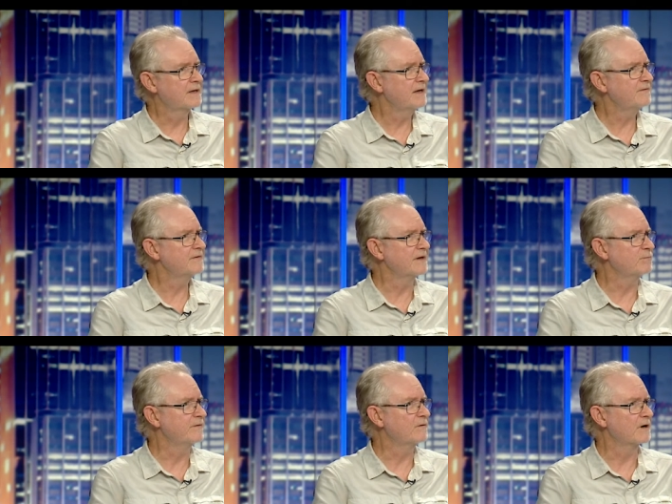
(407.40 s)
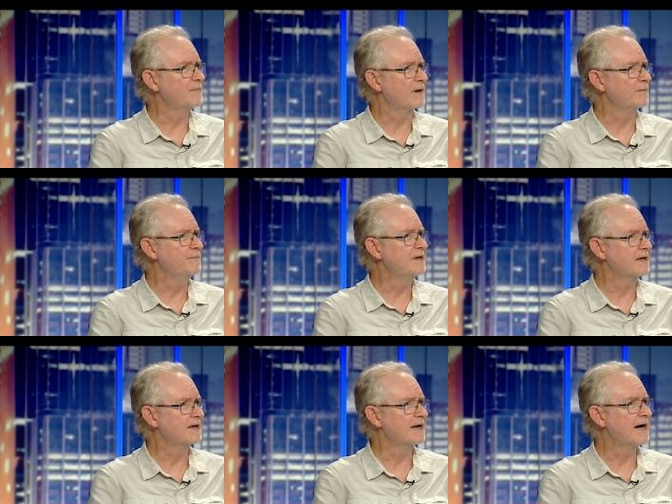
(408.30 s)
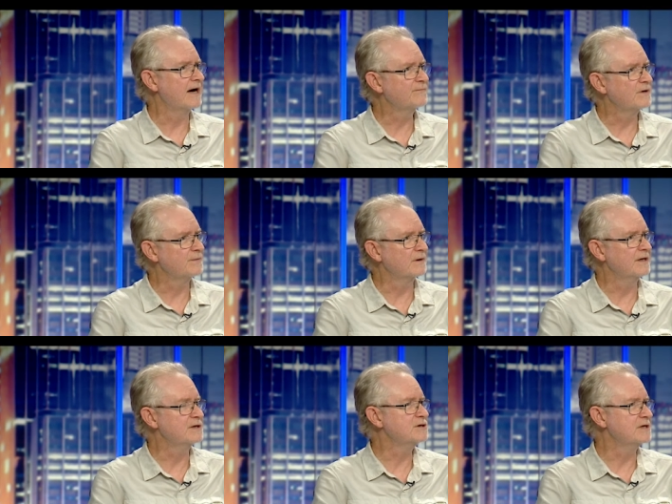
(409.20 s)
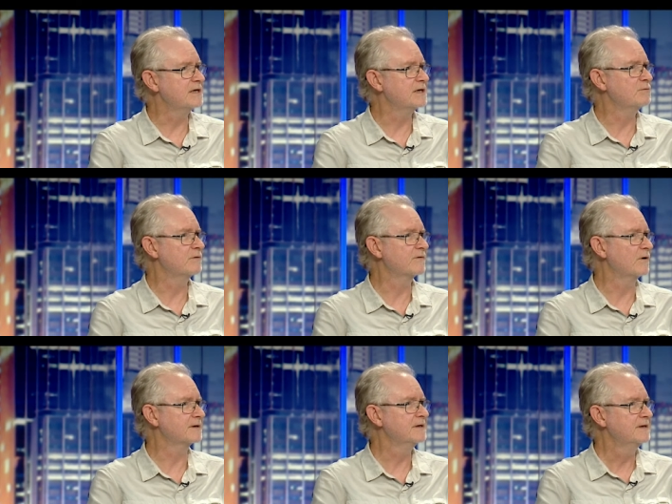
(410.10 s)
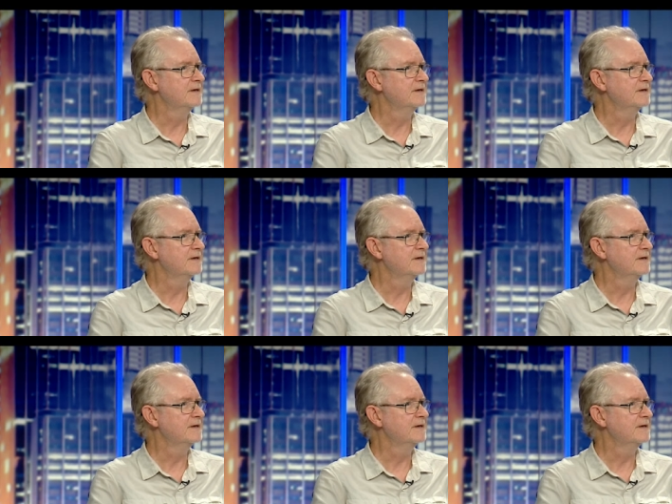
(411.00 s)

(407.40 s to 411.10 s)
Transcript: Given that we've got about 1.5 million people each year who have got